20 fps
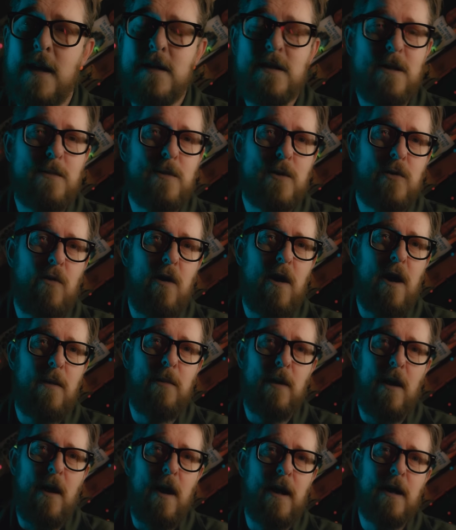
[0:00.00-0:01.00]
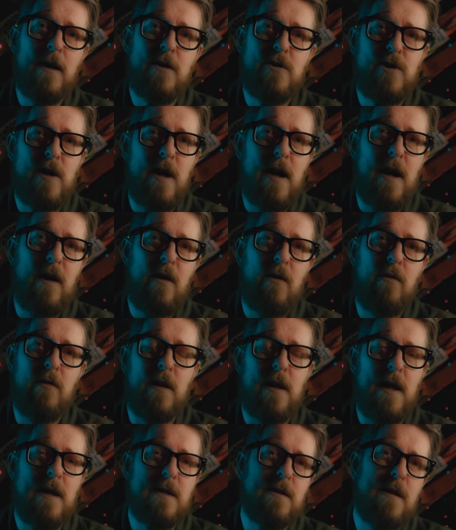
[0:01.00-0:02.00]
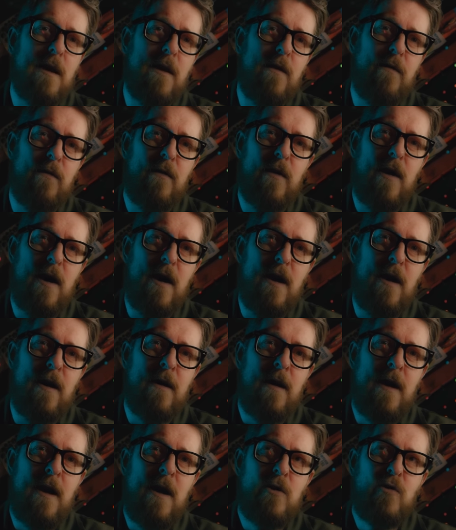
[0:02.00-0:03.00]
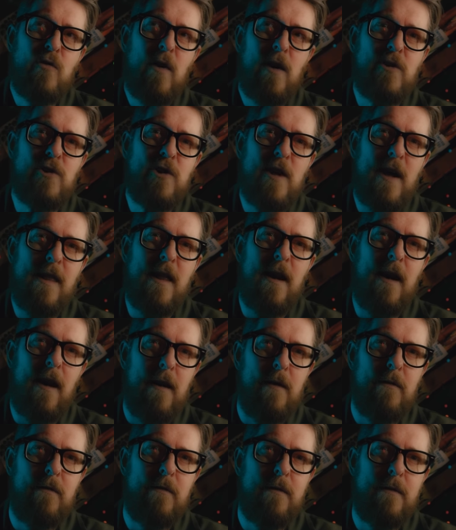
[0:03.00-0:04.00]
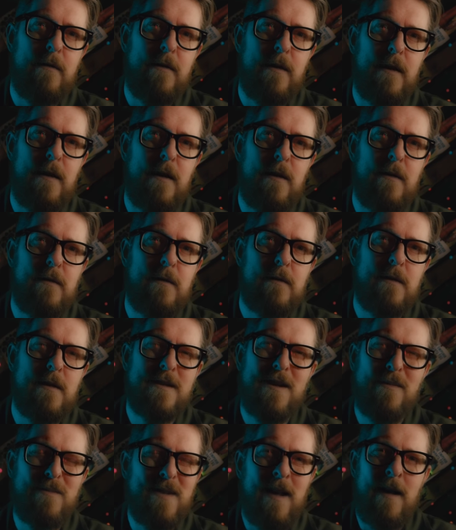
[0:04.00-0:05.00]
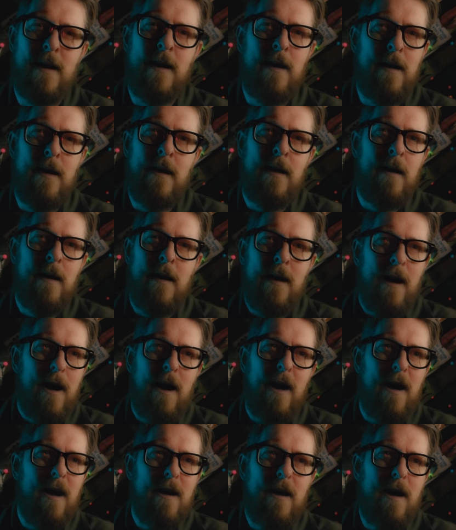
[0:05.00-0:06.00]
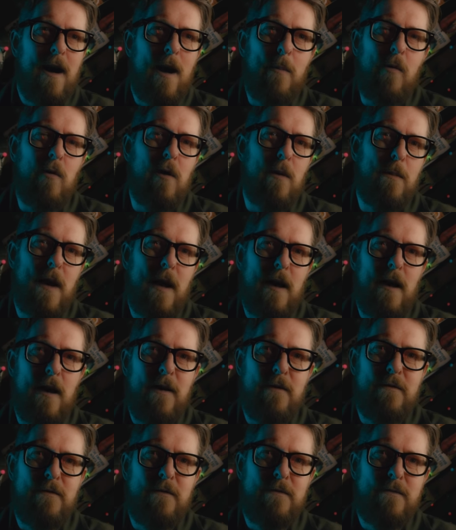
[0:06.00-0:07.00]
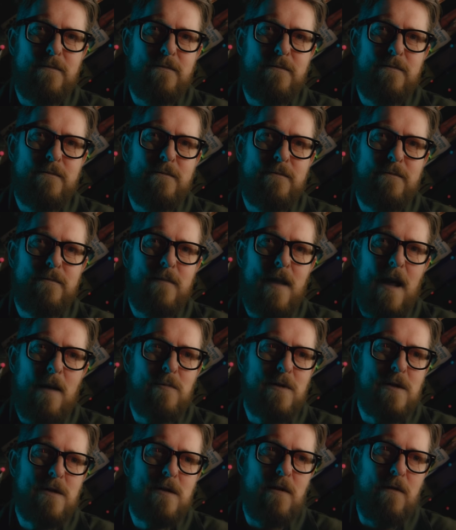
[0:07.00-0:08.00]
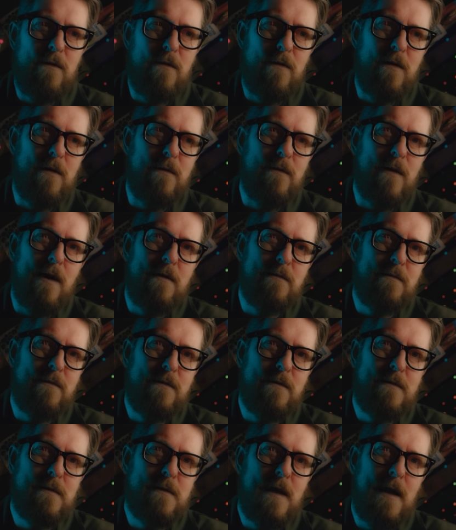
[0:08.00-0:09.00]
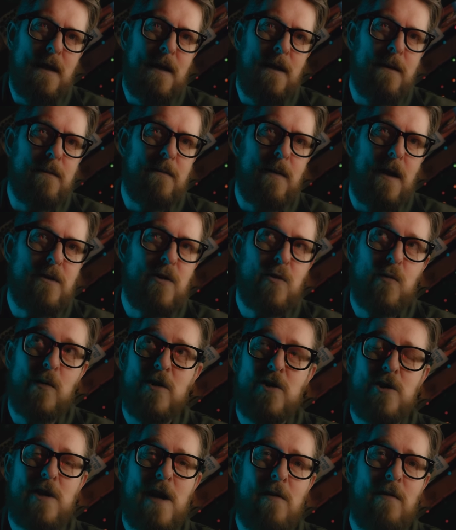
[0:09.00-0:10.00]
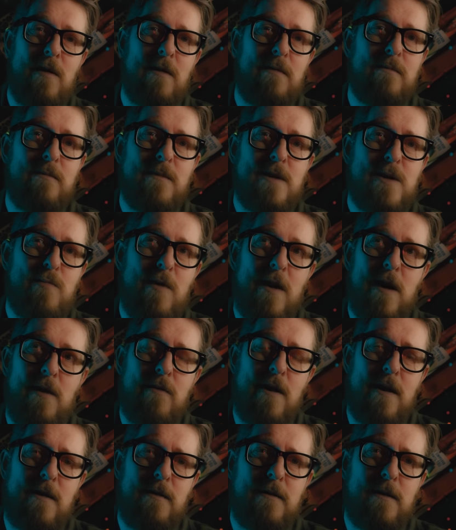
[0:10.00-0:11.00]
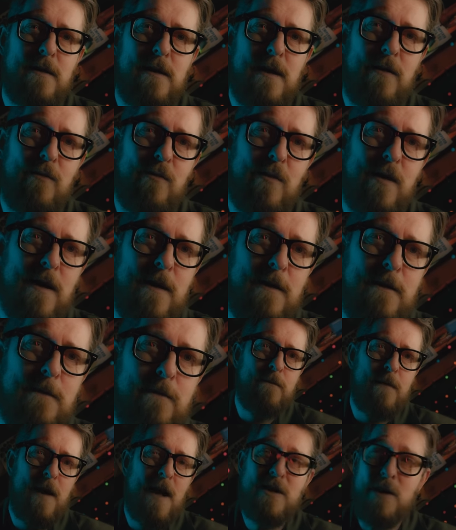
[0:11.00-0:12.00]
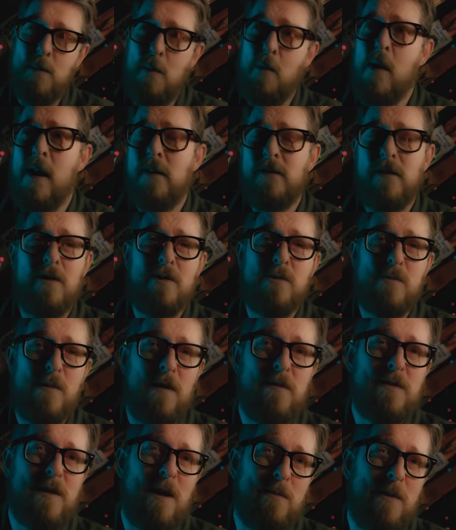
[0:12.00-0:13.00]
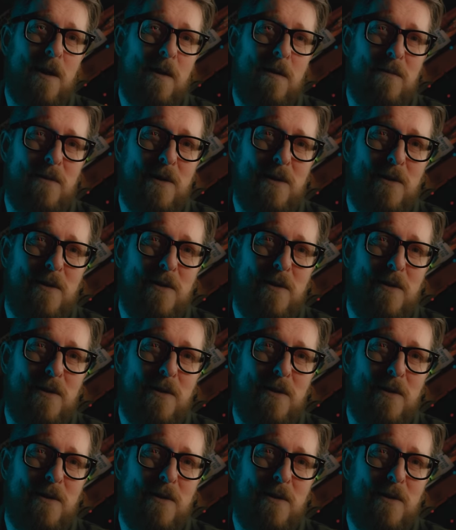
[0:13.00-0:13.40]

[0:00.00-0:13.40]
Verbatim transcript: Subscribe, like, share, all of that stuff. Uh, try and share the love, you know, because I'm, I'm all about love. I'm just so full of love. Uh, I just want to share it, spread it around everywhere. Actually, my wife tells me off sometimes for